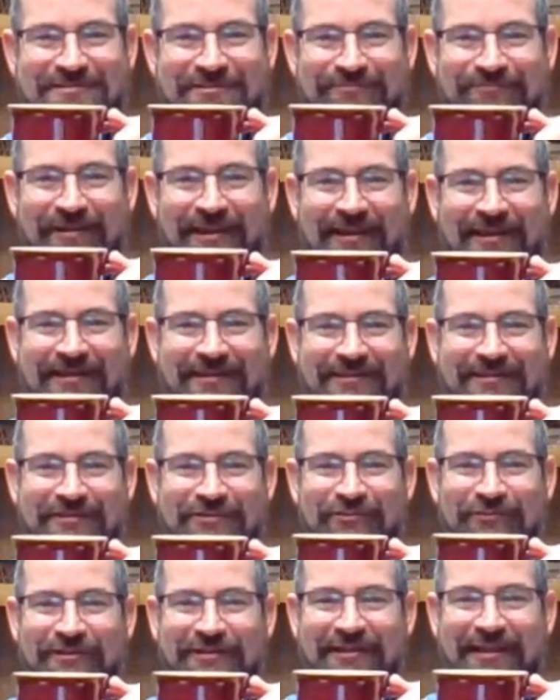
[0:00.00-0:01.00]
you made at the
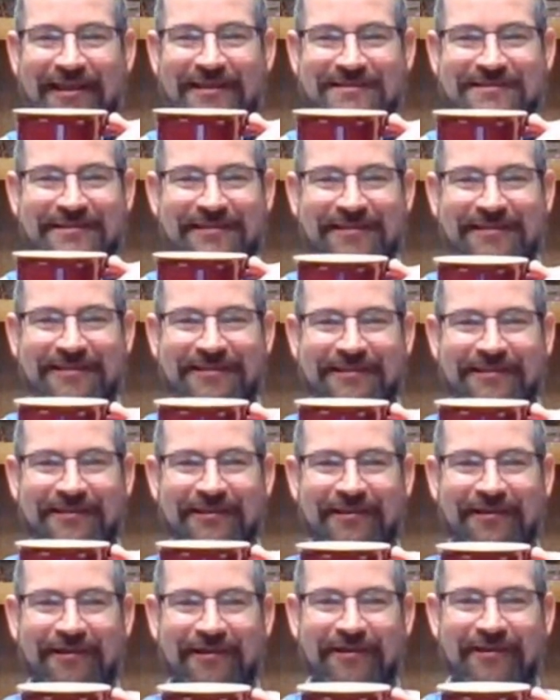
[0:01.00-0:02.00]
2018
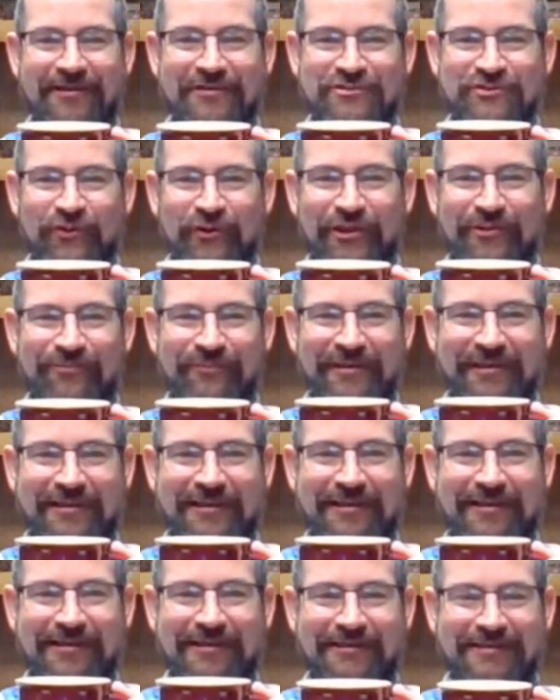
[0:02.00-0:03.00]
joint
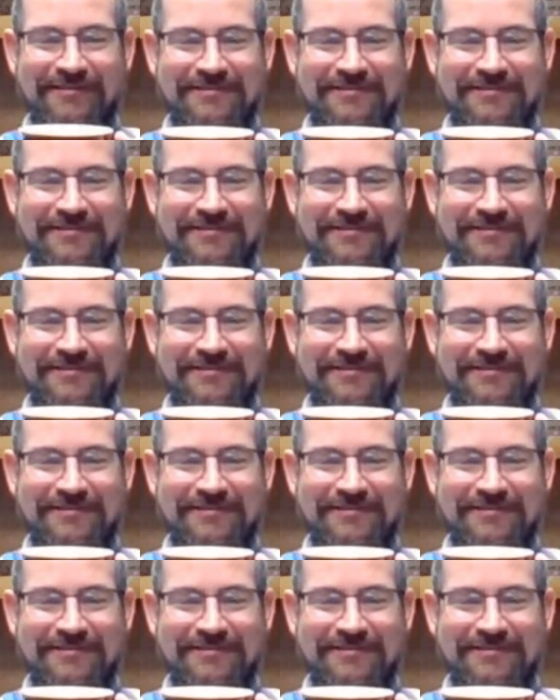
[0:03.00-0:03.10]
meeting.